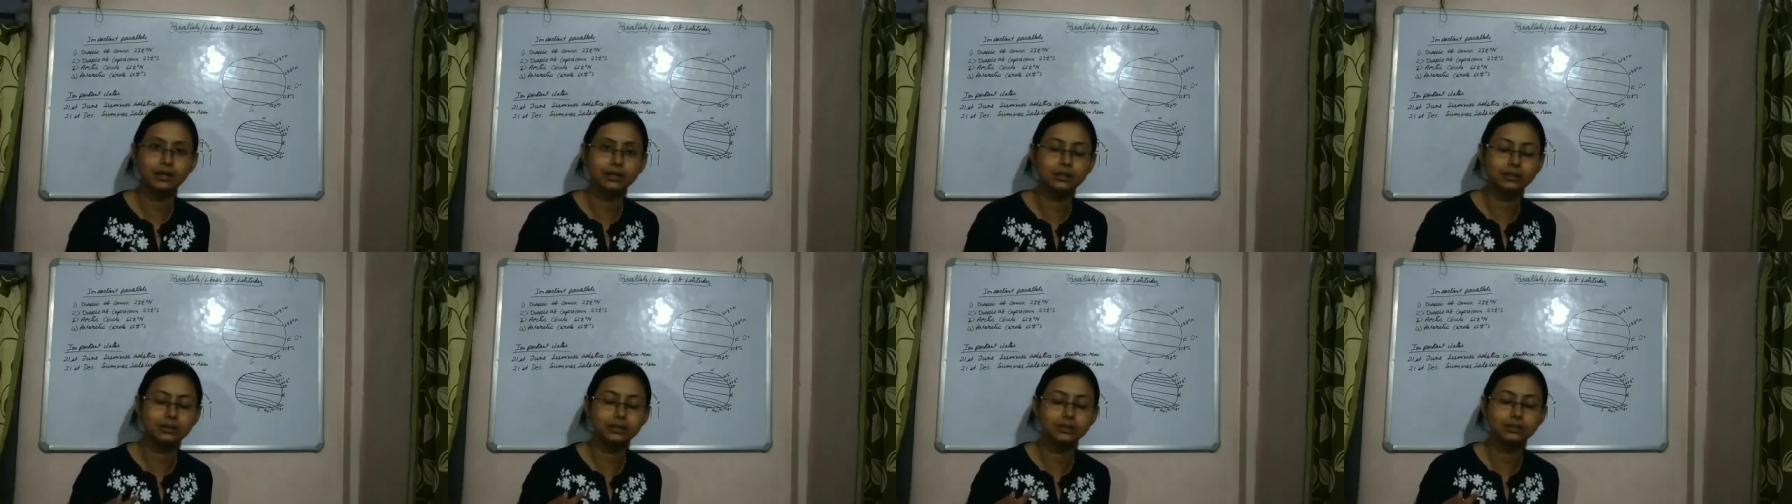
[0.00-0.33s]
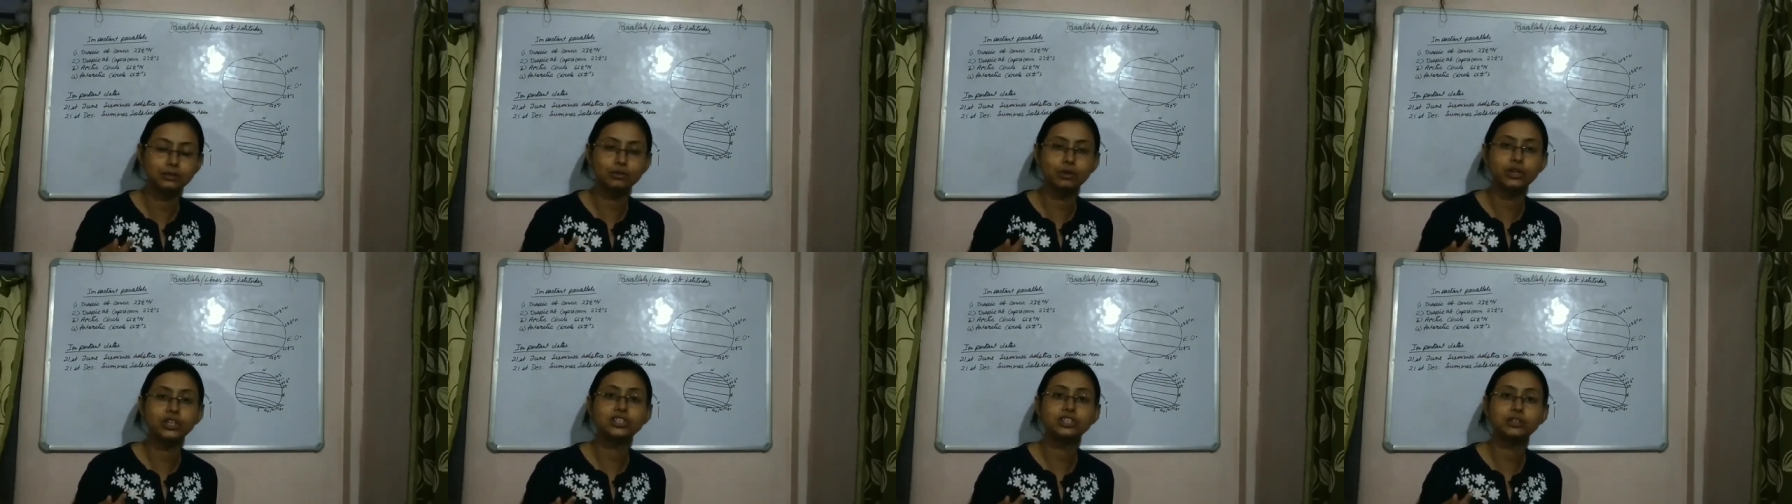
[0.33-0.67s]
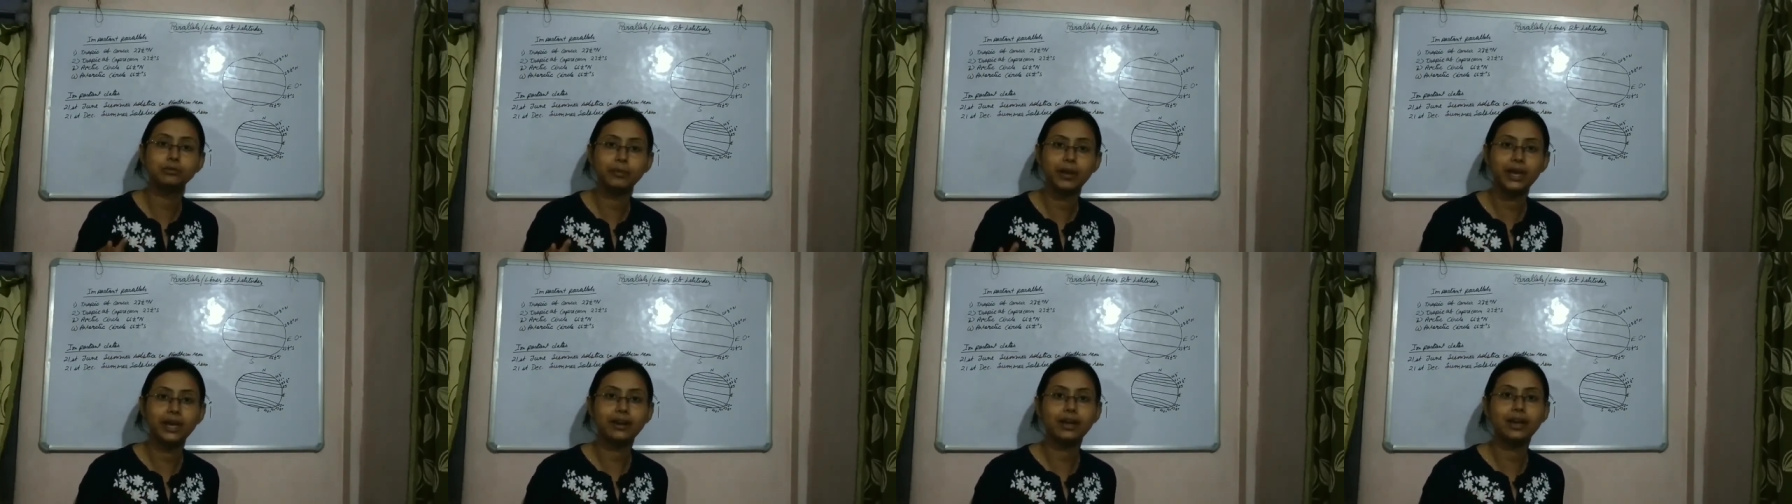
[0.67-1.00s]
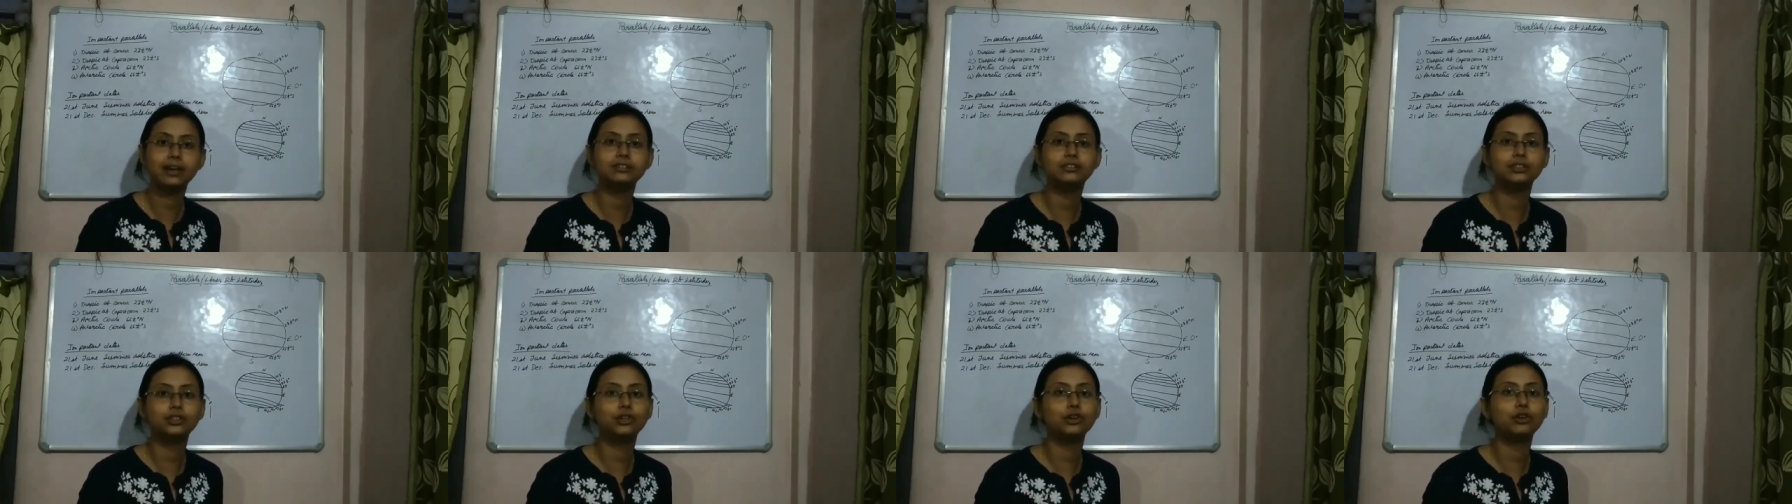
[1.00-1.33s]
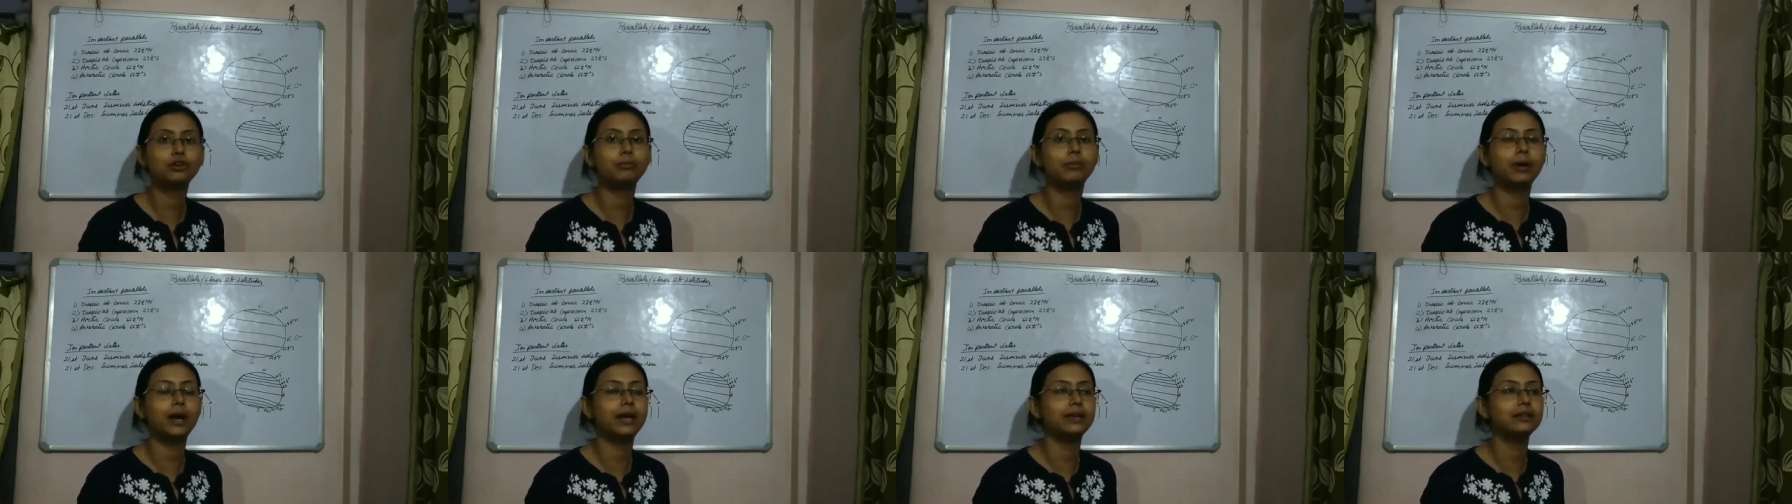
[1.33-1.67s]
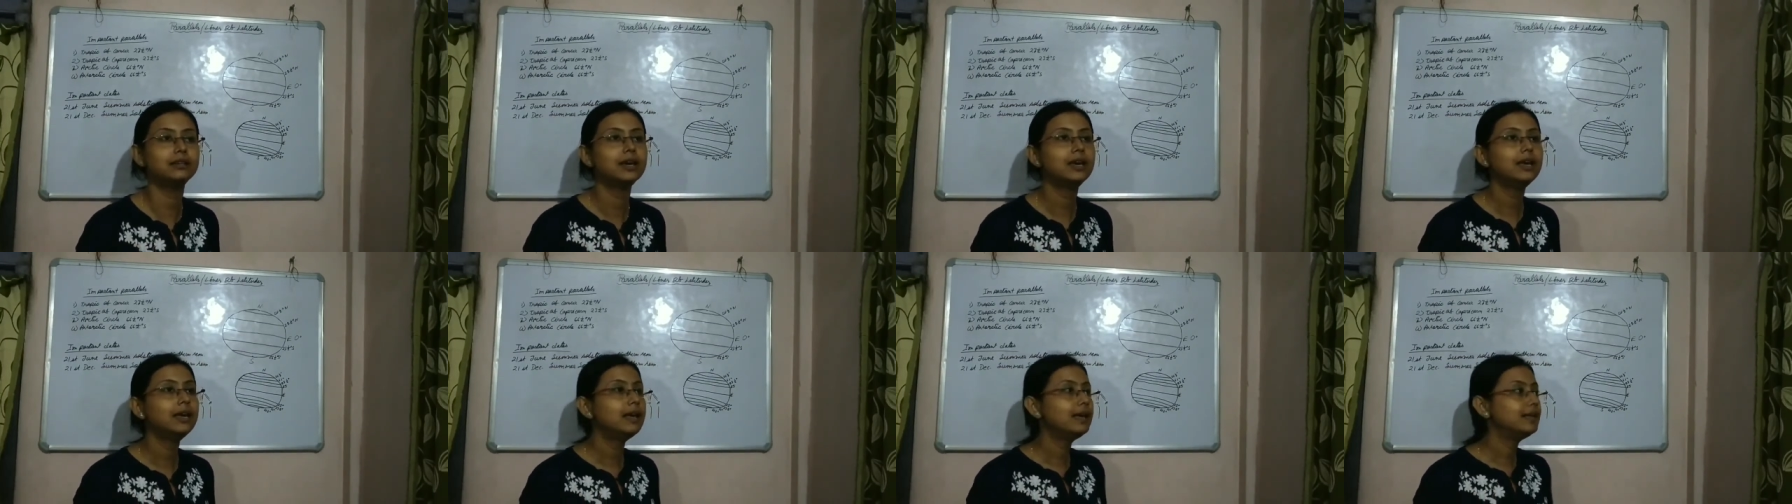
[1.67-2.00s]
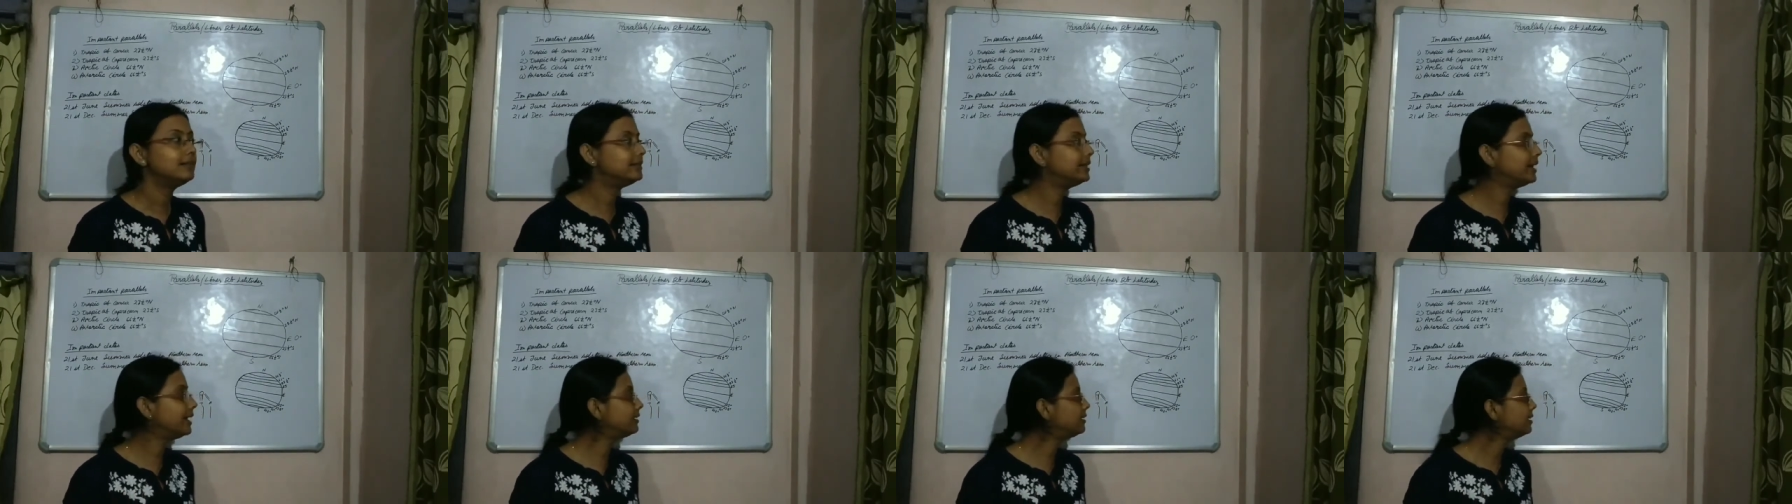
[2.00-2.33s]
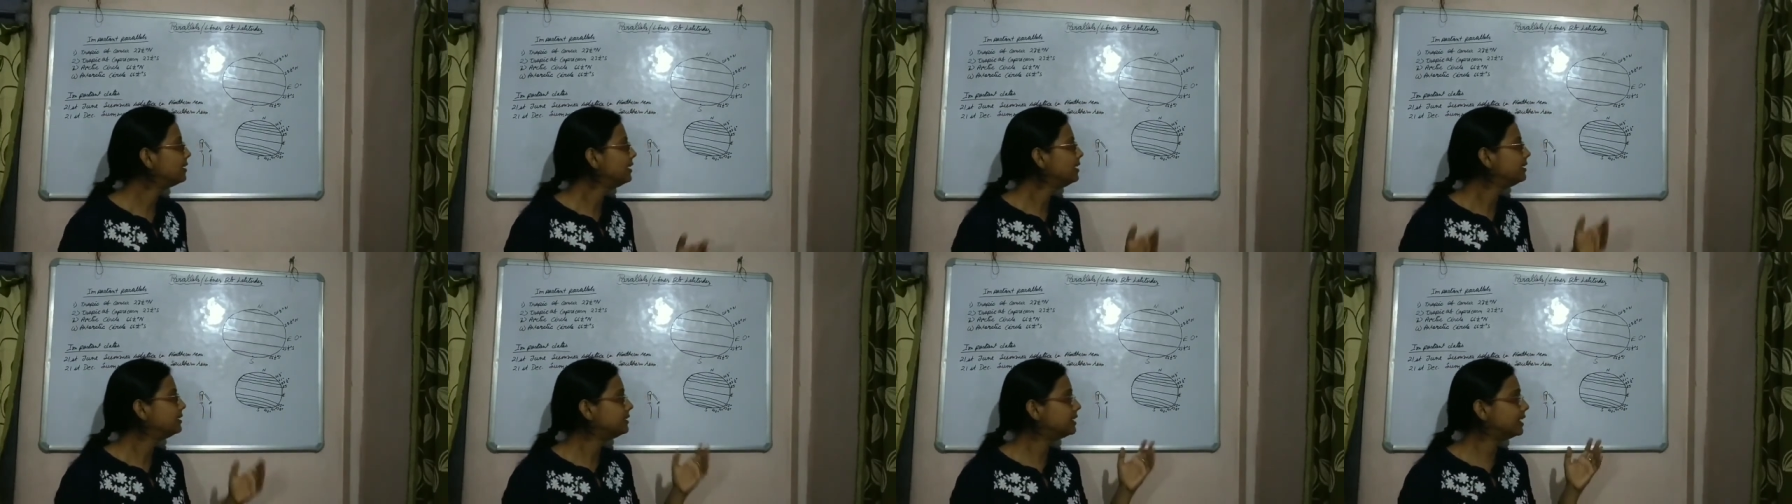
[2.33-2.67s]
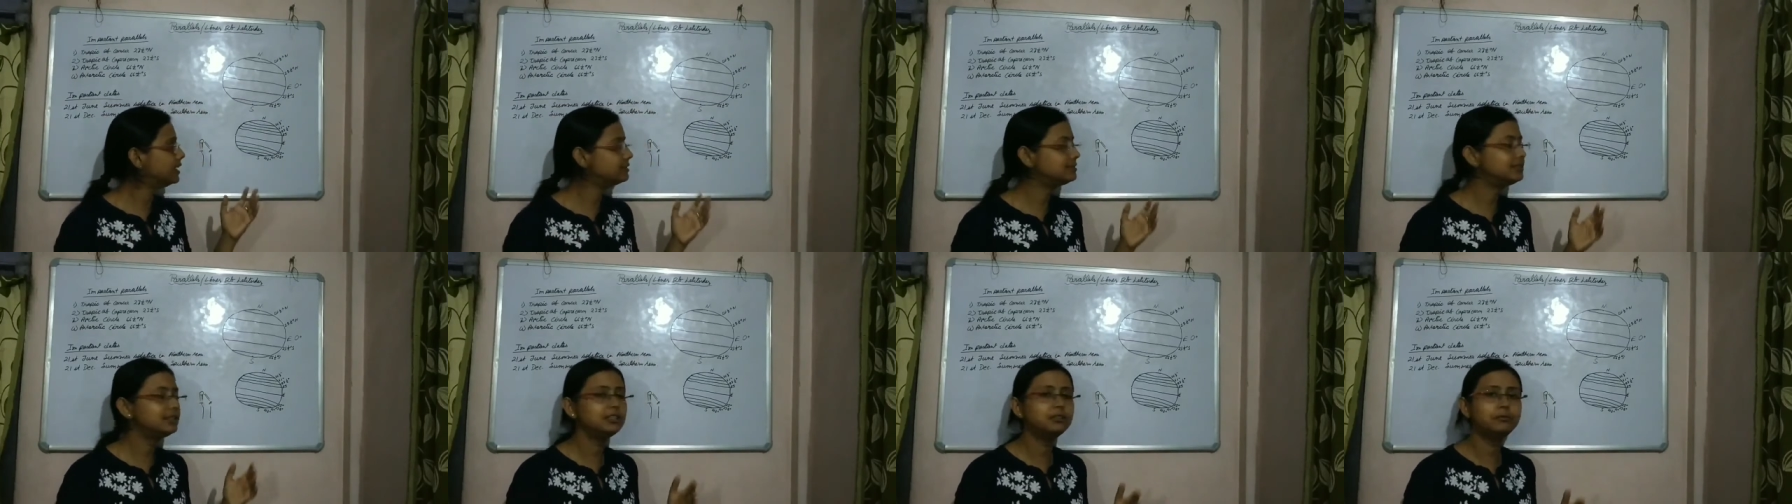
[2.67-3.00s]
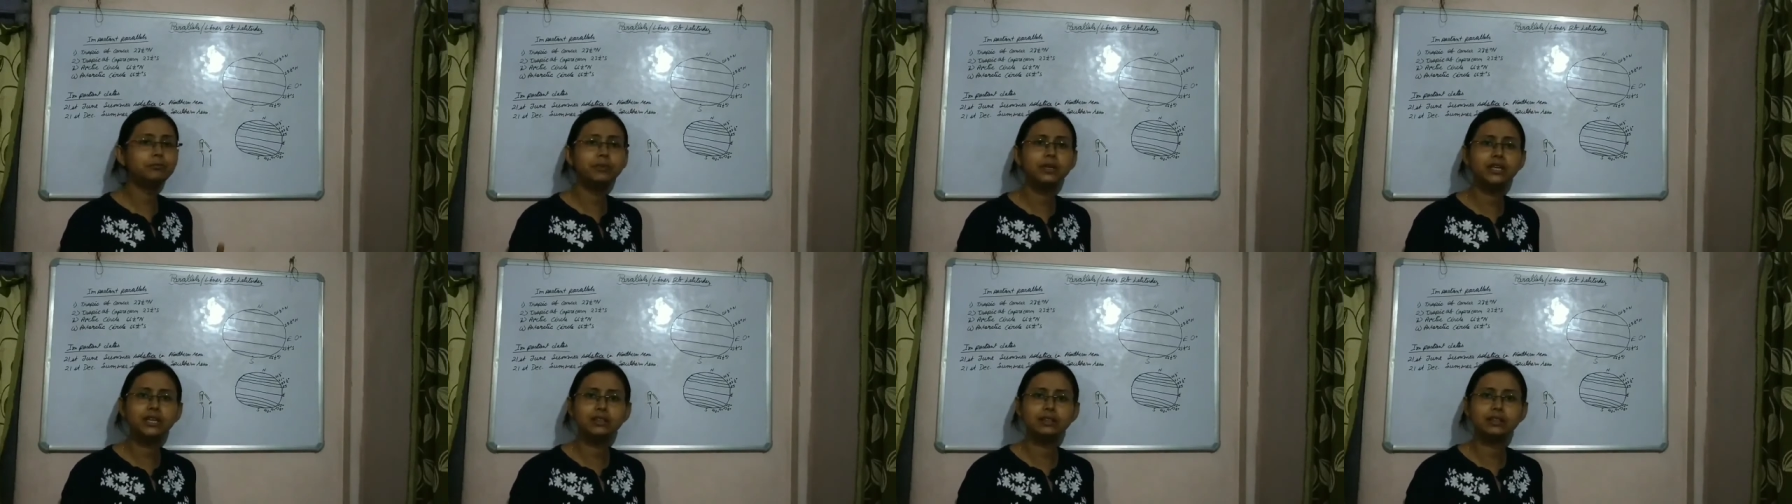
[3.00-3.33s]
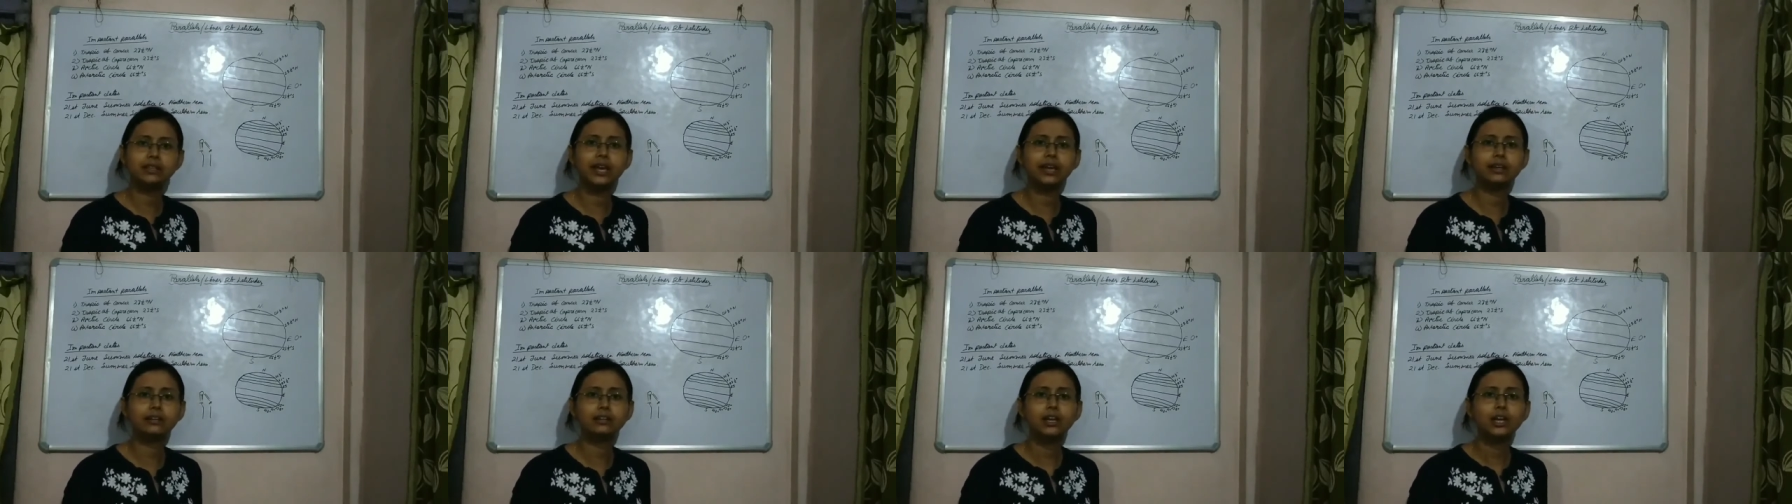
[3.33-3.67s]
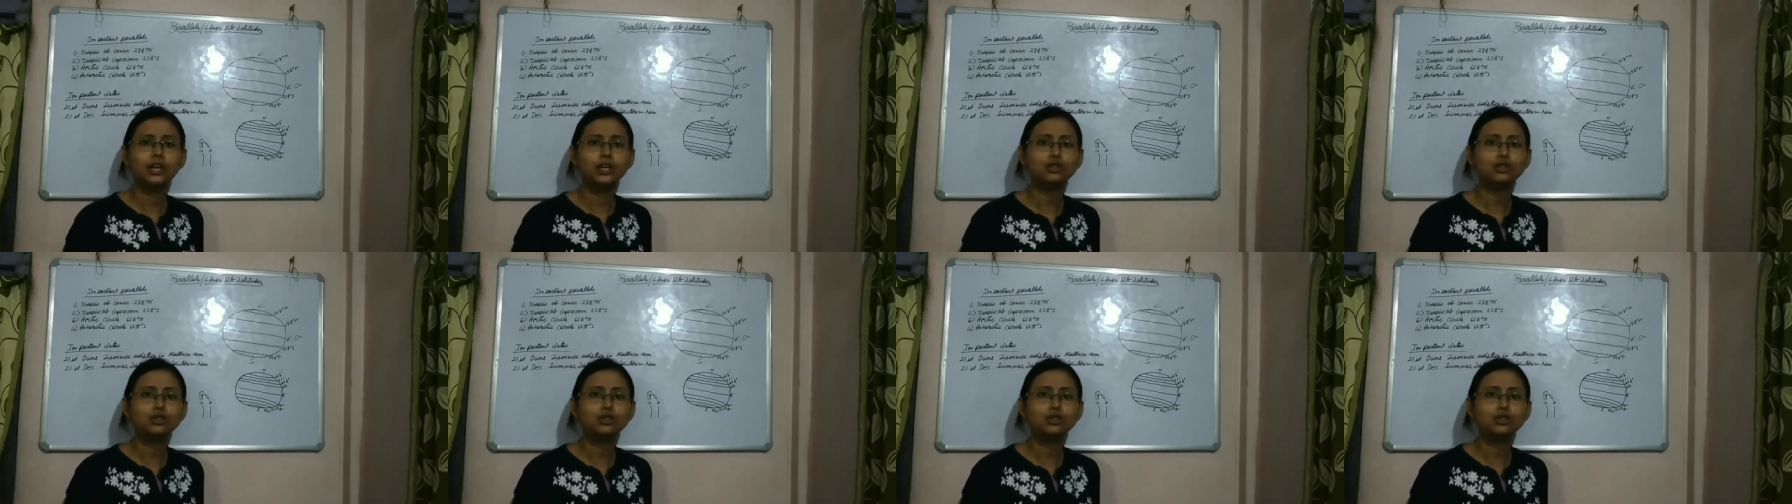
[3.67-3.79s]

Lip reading: this question may arise in your mind, that does it mean that